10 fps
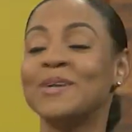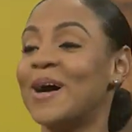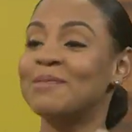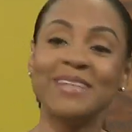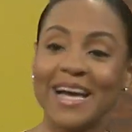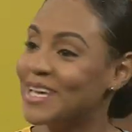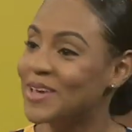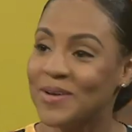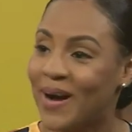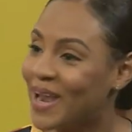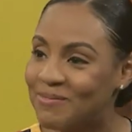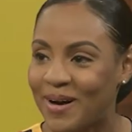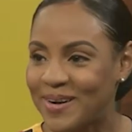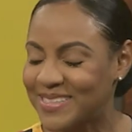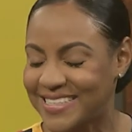so I'm telling you all
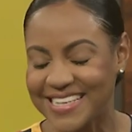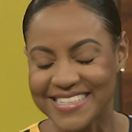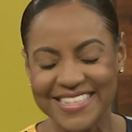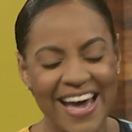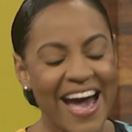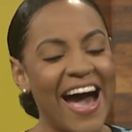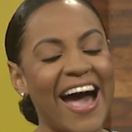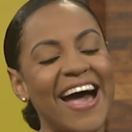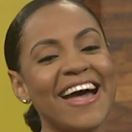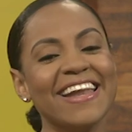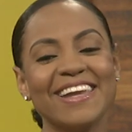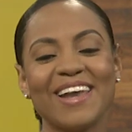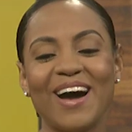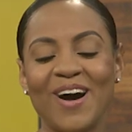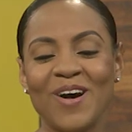about it. and
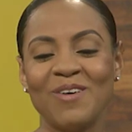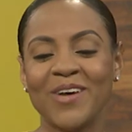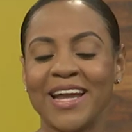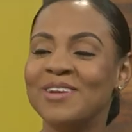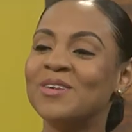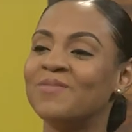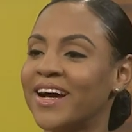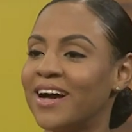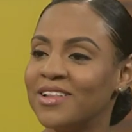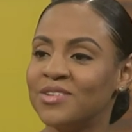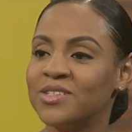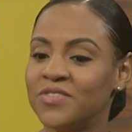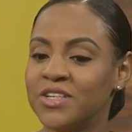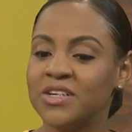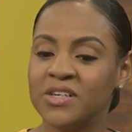um, when I look back at those
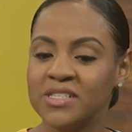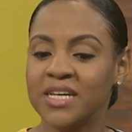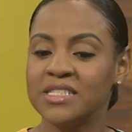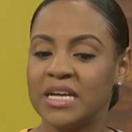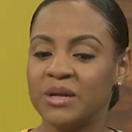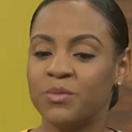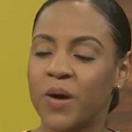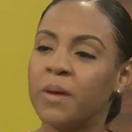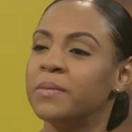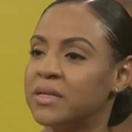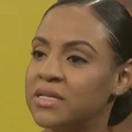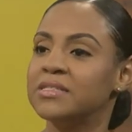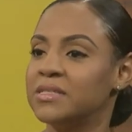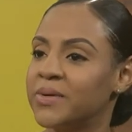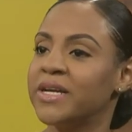videos, I said, probably
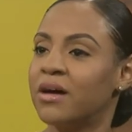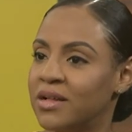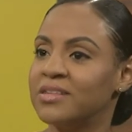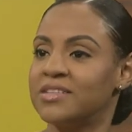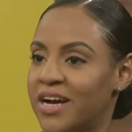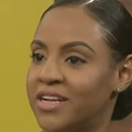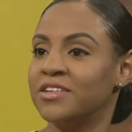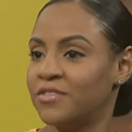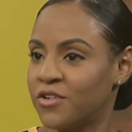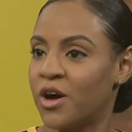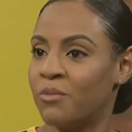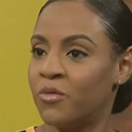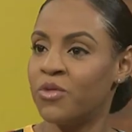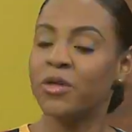this is where it all started from, okay.